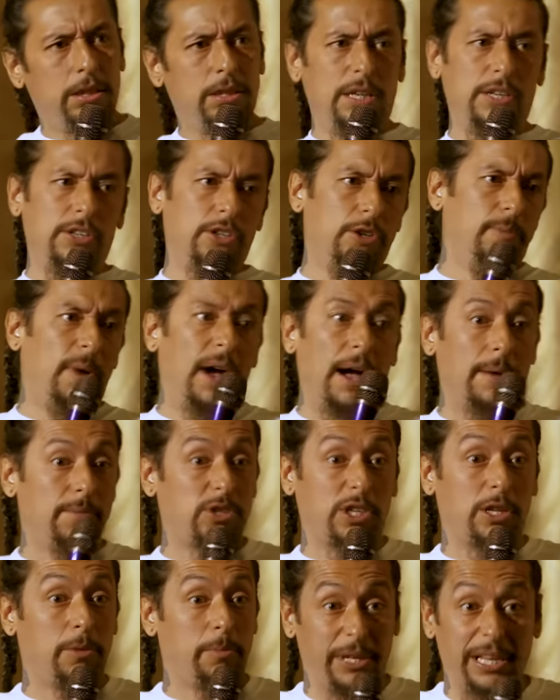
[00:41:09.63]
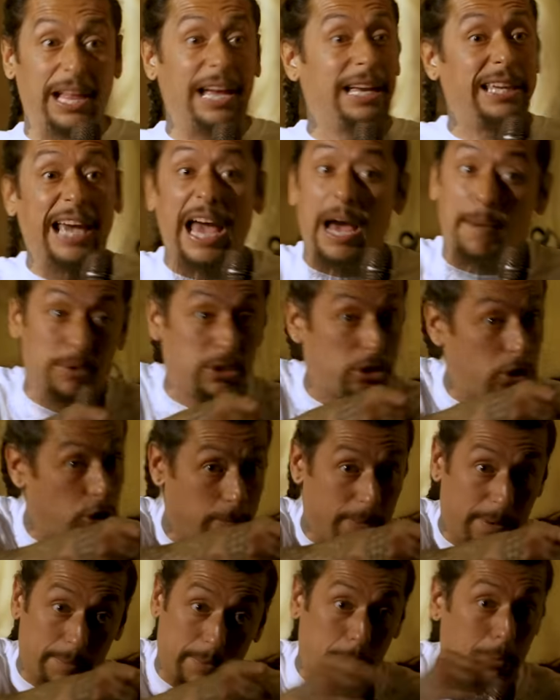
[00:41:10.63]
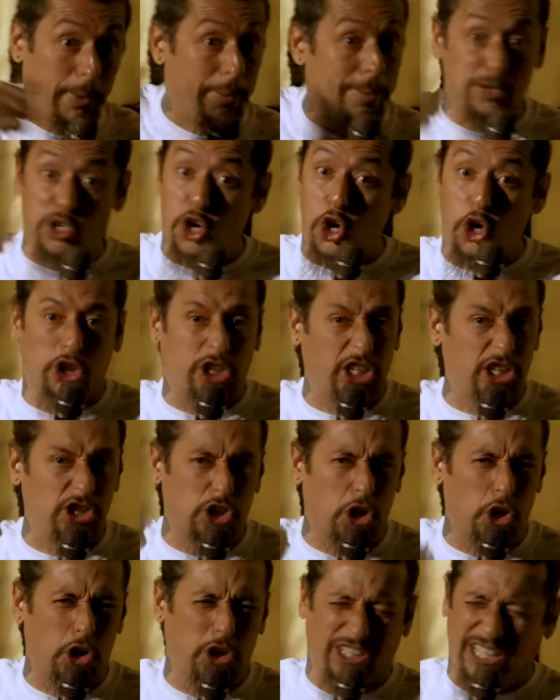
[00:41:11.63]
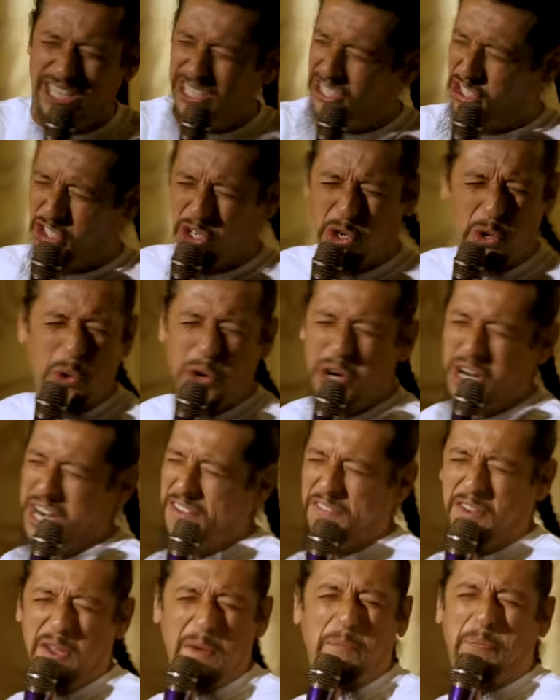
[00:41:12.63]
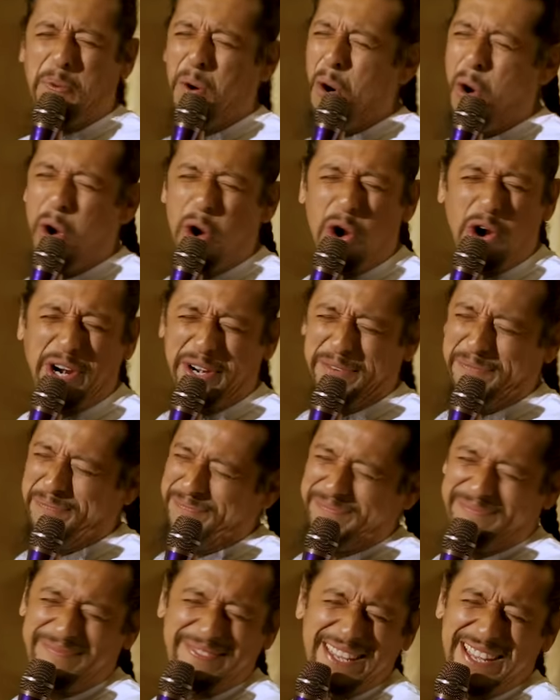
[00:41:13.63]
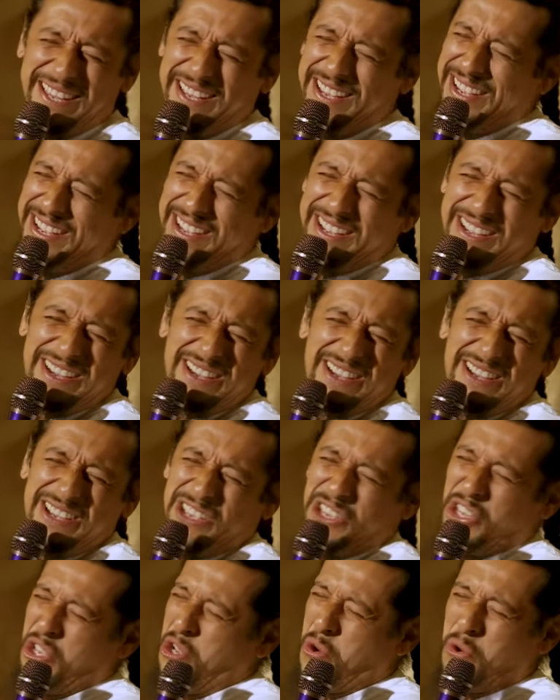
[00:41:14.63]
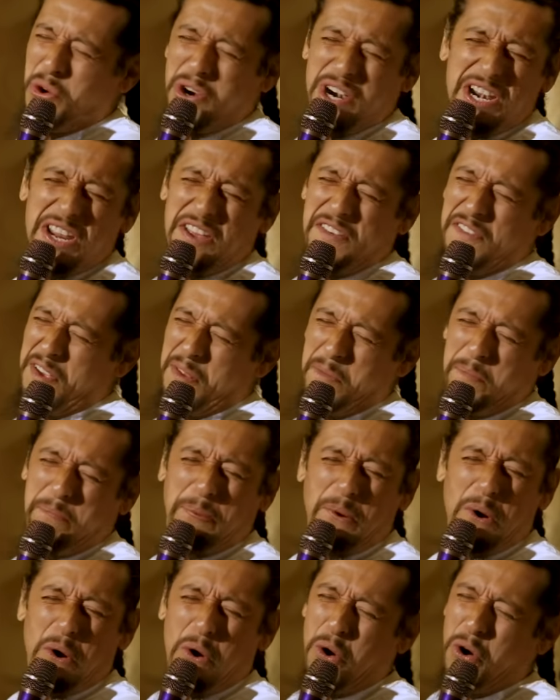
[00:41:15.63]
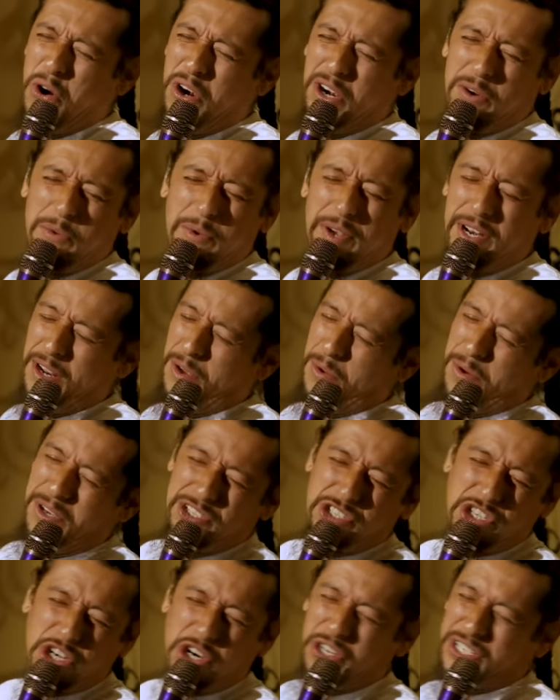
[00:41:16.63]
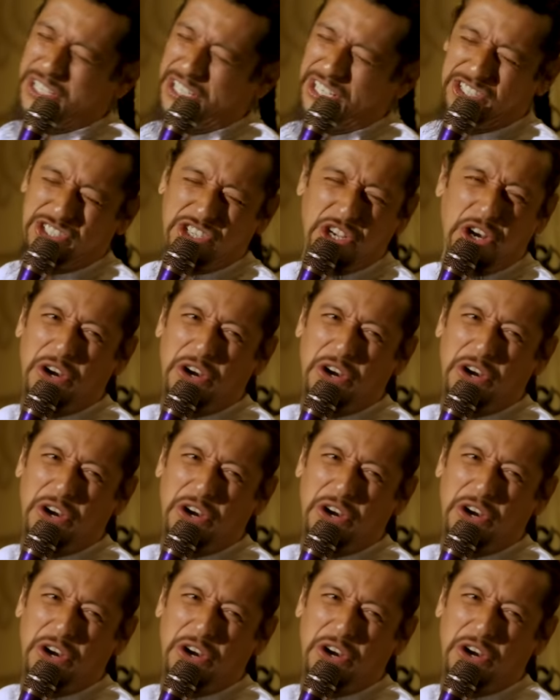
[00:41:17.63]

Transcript: Then your mom's gonna be like, yeah, but do you remember when it was Urkus, Urkus? You weren't even born. You weren't even born when it was Urkus,